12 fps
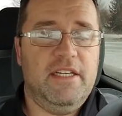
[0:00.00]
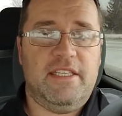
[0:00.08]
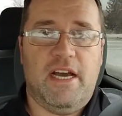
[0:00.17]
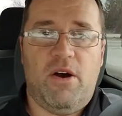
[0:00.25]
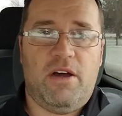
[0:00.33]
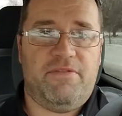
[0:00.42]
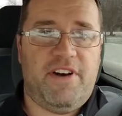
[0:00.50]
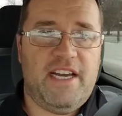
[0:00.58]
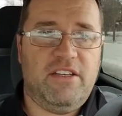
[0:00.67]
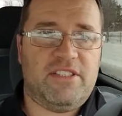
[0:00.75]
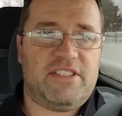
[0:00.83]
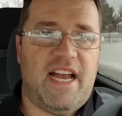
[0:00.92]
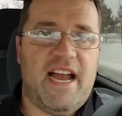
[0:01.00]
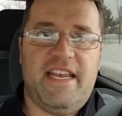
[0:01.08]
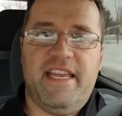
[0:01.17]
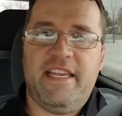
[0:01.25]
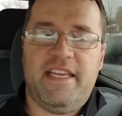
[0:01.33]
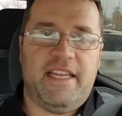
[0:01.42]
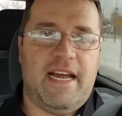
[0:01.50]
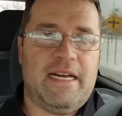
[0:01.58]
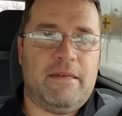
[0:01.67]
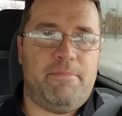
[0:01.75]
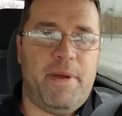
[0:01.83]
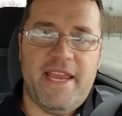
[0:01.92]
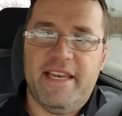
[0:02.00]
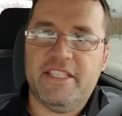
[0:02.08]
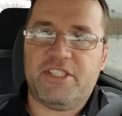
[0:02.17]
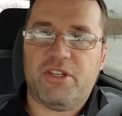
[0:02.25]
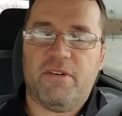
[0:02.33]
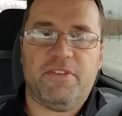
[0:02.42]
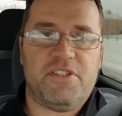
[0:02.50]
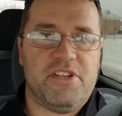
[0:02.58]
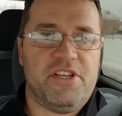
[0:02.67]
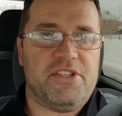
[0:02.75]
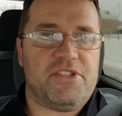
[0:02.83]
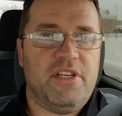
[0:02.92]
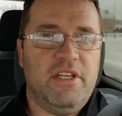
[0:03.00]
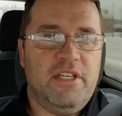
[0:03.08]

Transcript: Now on vinyl siding and on painted surfaces,